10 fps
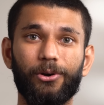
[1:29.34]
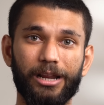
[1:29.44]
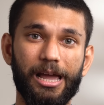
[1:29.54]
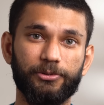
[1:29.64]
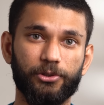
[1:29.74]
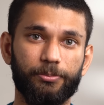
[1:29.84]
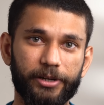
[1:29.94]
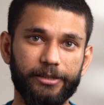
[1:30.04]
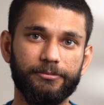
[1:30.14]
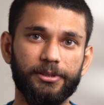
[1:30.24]
or Amazon
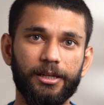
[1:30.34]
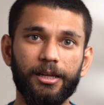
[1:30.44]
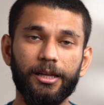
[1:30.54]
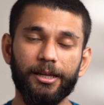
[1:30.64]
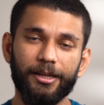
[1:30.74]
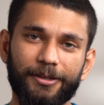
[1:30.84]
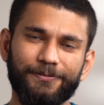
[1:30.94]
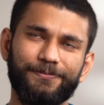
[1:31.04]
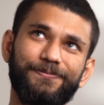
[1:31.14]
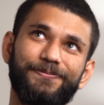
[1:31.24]
Prime.
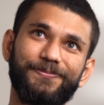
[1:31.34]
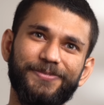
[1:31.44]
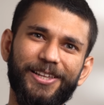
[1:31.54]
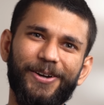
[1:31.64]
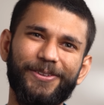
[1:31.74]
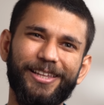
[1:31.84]
Now